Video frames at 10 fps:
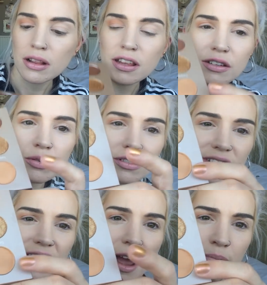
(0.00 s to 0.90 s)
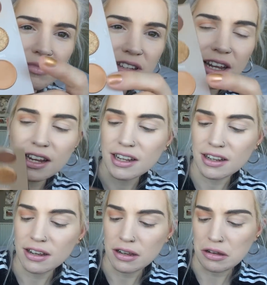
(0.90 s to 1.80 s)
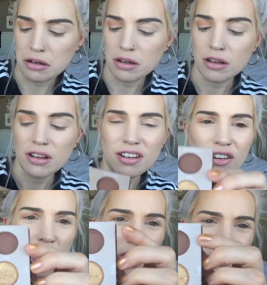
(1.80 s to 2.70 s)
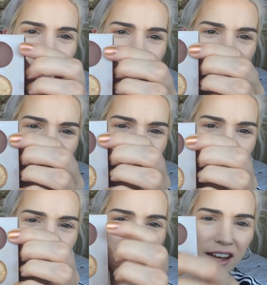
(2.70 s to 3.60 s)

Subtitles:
This one's tempting cotton candy.